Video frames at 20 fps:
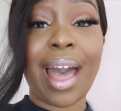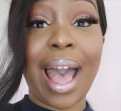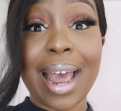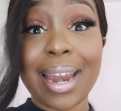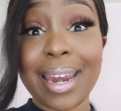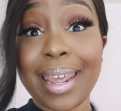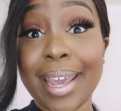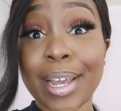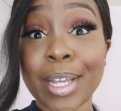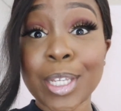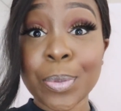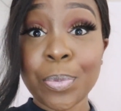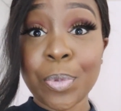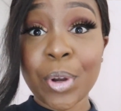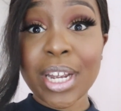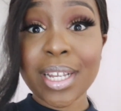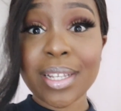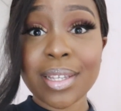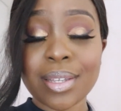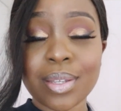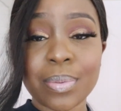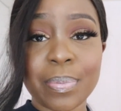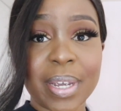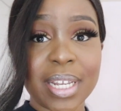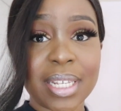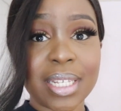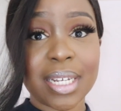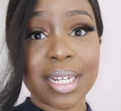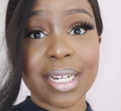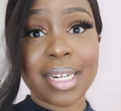AliExpress
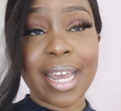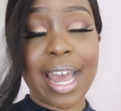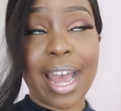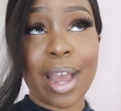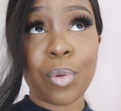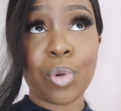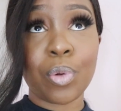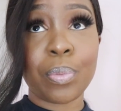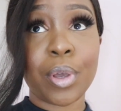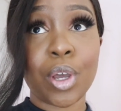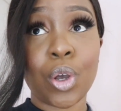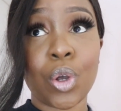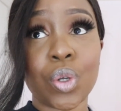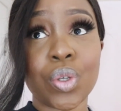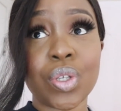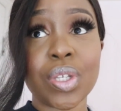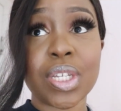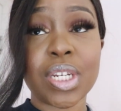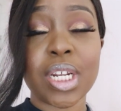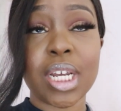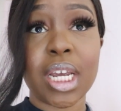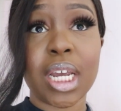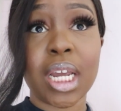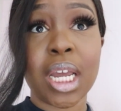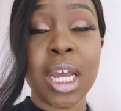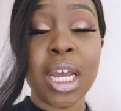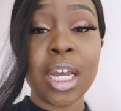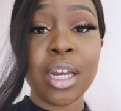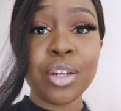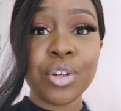basically I will be
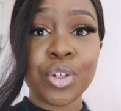hosting